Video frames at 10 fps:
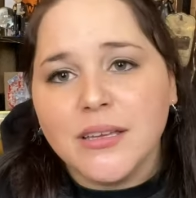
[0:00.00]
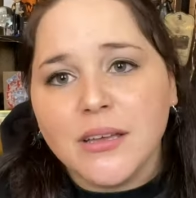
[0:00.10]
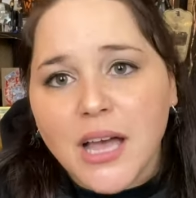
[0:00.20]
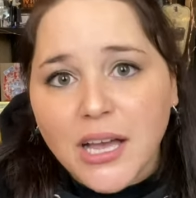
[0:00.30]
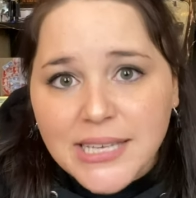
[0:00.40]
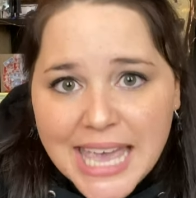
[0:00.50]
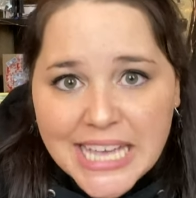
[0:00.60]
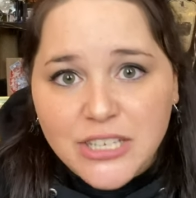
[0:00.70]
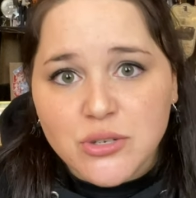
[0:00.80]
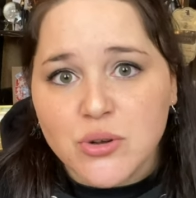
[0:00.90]
A
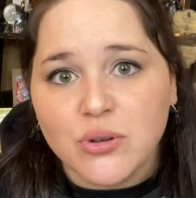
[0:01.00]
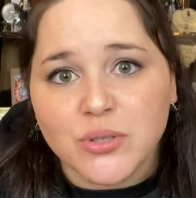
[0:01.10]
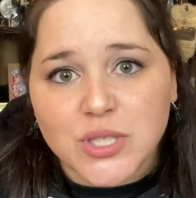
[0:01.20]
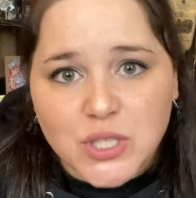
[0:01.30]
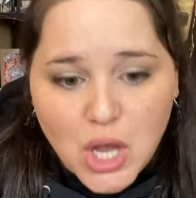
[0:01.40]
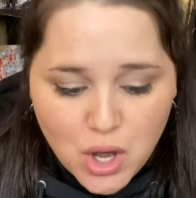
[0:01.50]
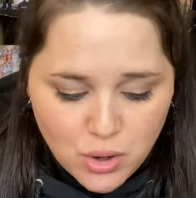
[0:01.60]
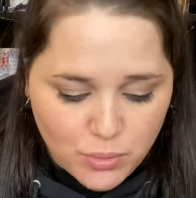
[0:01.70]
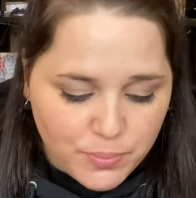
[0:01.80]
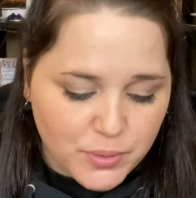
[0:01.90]
candle,
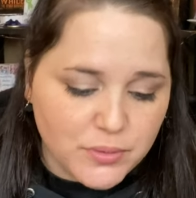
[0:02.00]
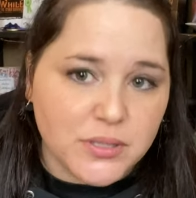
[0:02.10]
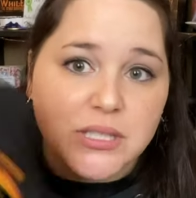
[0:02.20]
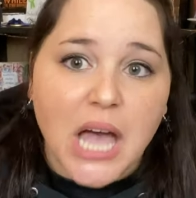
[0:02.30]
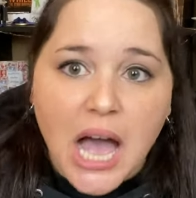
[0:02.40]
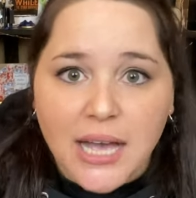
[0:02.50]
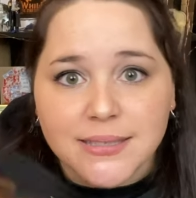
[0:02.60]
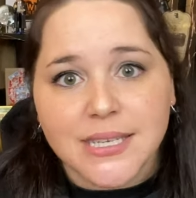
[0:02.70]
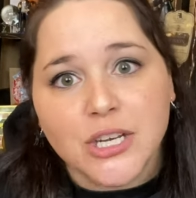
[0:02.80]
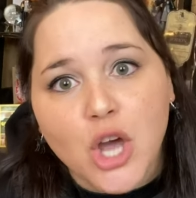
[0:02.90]
soap, socks,
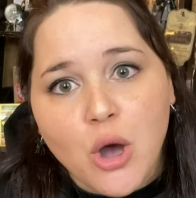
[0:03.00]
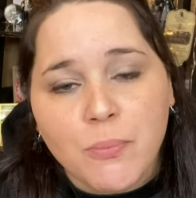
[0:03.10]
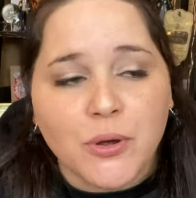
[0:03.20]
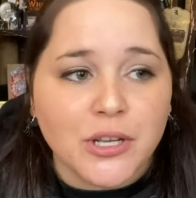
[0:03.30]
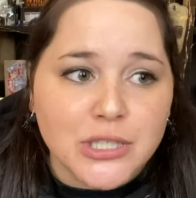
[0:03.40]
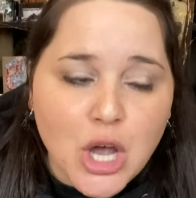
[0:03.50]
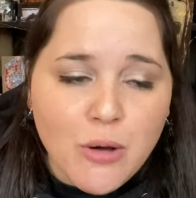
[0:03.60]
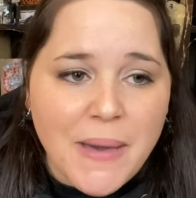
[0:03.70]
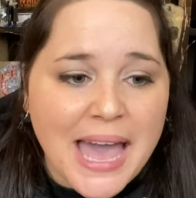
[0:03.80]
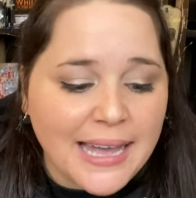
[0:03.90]
a notebook, a tote
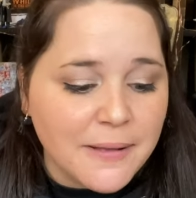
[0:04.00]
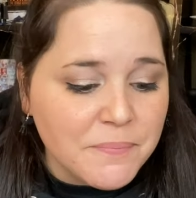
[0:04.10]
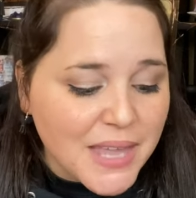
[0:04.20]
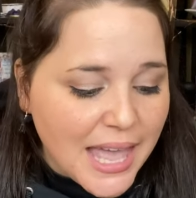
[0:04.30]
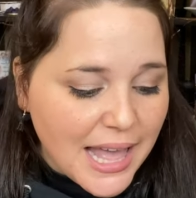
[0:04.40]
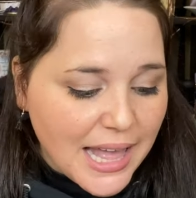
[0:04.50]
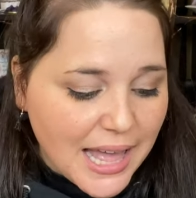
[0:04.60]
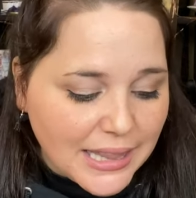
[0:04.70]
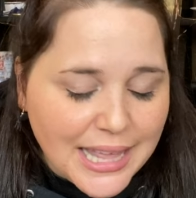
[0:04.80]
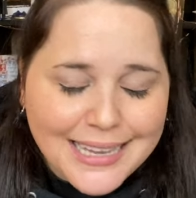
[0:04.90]
bag.
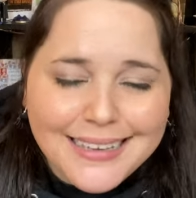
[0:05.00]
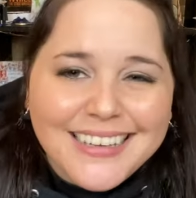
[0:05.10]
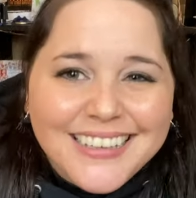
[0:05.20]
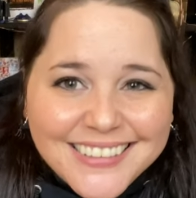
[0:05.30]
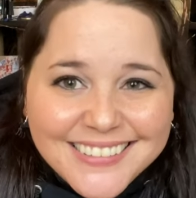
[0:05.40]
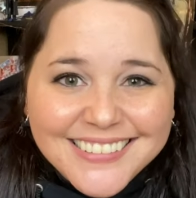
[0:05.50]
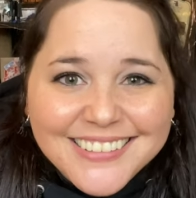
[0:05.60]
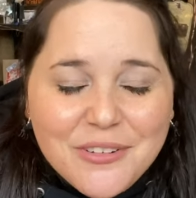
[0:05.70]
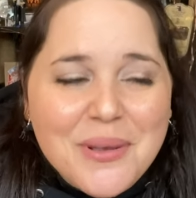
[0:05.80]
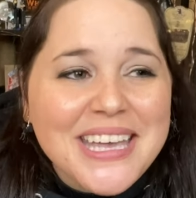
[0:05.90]
Like,
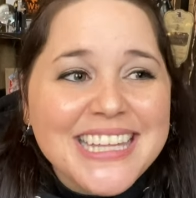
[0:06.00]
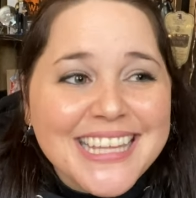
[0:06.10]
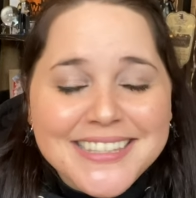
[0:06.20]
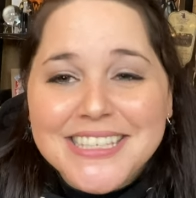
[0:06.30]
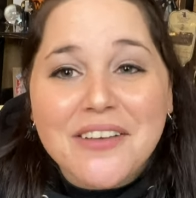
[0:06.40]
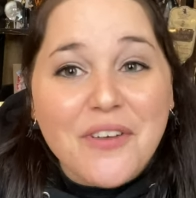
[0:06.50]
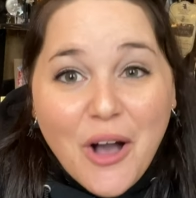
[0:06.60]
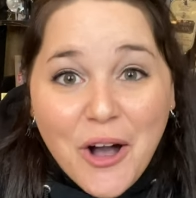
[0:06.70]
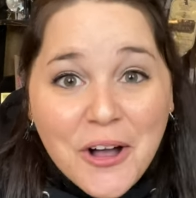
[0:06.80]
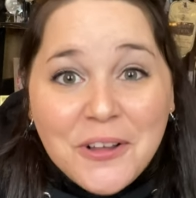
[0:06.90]
we get that stuff
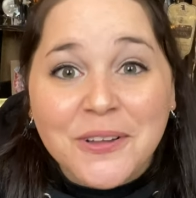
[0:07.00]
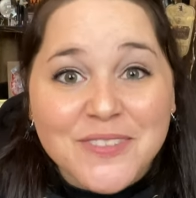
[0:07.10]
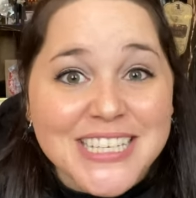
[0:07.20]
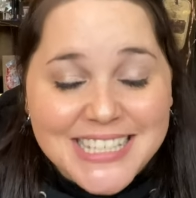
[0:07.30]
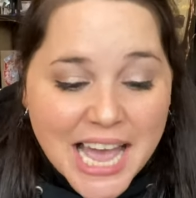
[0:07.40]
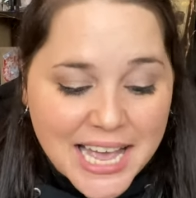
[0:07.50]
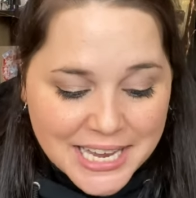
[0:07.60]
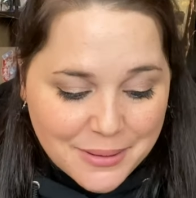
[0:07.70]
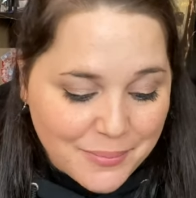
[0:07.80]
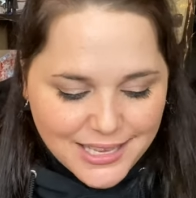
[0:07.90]
all of the
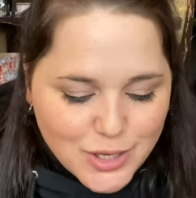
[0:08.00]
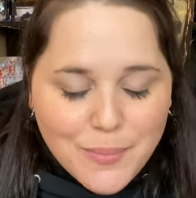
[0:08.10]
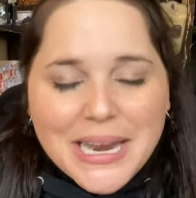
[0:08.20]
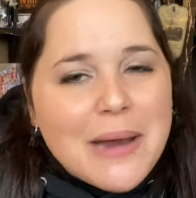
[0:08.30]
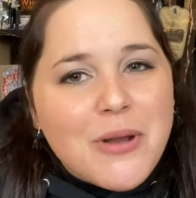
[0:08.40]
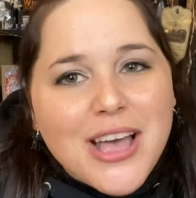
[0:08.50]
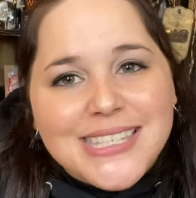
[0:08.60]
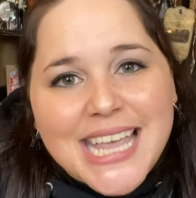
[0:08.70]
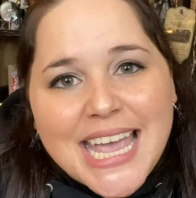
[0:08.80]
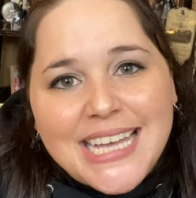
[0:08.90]
time. So, I mean, I'm not
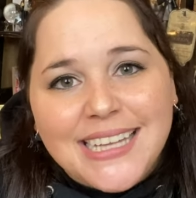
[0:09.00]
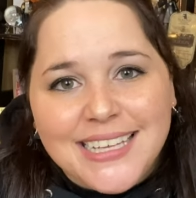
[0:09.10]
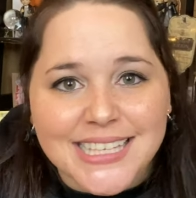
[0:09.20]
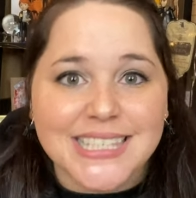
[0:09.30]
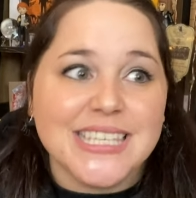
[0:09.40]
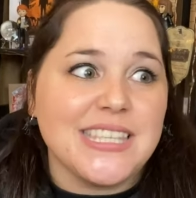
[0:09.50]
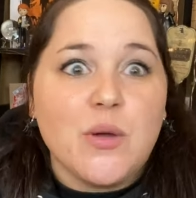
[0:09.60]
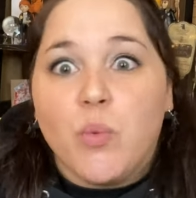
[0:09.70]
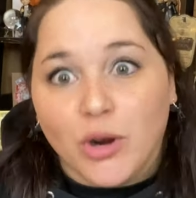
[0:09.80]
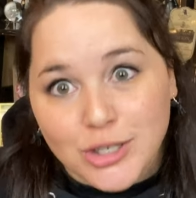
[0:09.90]
saying like this is the
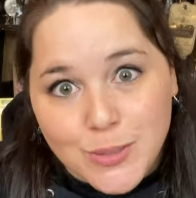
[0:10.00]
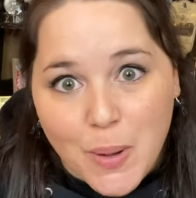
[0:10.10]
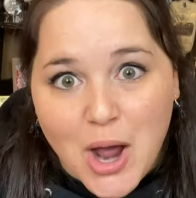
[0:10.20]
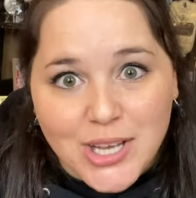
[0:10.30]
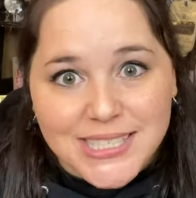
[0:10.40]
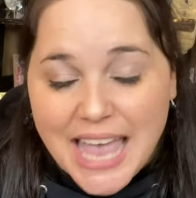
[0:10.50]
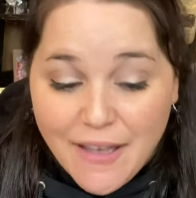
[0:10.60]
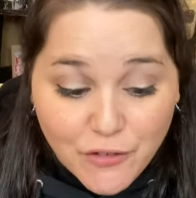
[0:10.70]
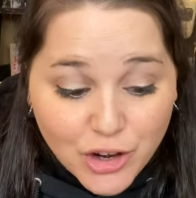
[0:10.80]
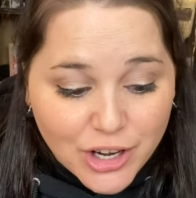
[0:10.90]
worst box
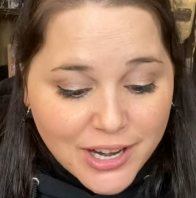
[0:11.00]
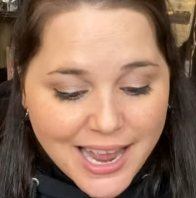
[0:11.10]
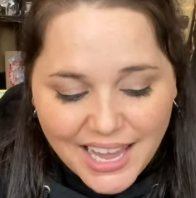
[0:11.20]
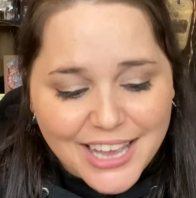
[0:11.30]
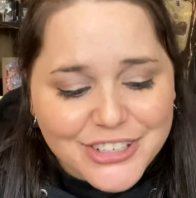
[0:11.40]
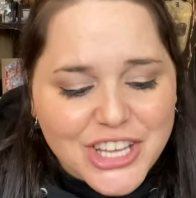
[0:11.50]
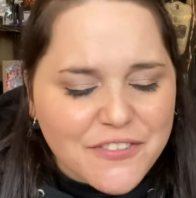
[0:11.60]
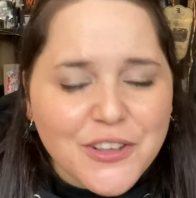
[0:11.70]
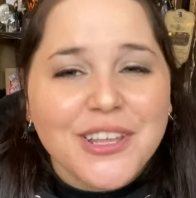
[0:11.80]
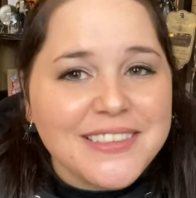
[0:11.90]
ever. I
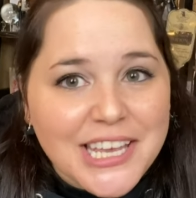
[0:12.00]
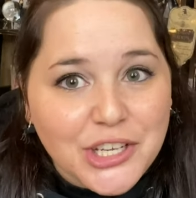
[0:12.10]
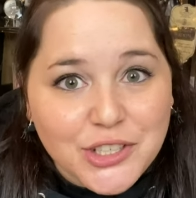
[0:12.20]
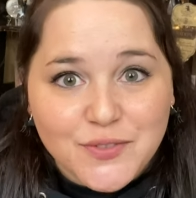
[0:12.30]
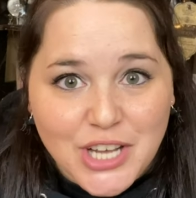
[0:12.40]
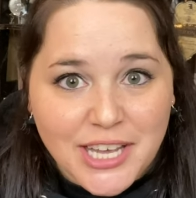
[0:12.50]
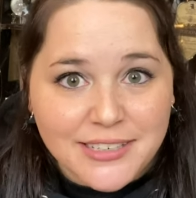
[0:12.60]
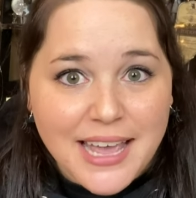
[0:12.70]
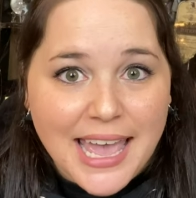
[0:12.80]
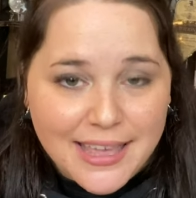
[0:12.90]
feel like they could have
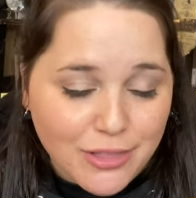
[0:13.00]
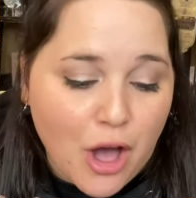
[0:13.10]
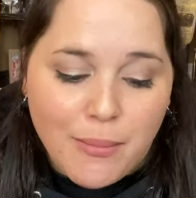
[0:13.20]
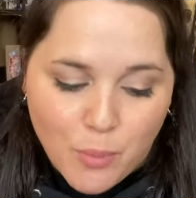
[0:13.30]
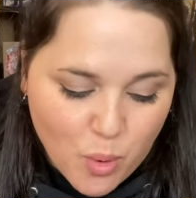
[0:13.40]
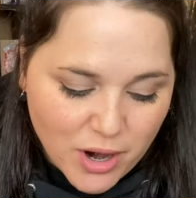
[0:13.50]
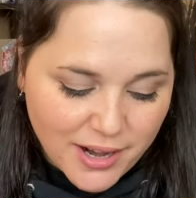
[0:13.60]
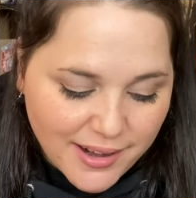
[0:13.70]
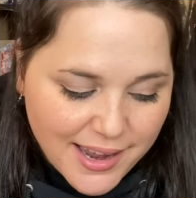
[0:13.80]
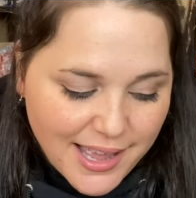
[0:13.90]
done a lot
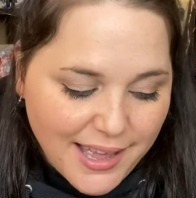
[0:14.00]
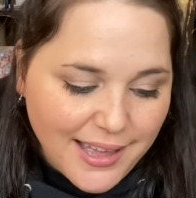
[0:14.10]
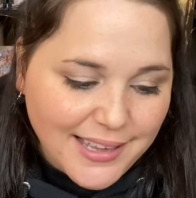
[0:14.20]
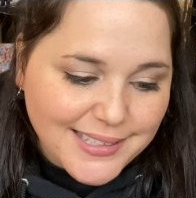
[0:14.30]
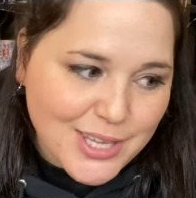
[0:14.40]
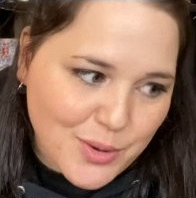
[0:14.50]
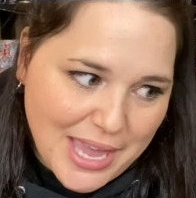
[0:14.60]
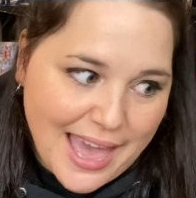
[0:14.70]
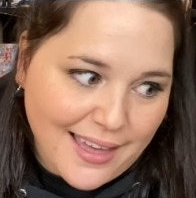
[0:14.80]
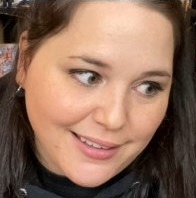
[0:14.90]
more. So
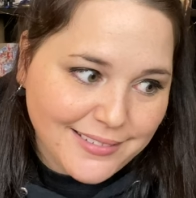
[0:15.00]
yeah,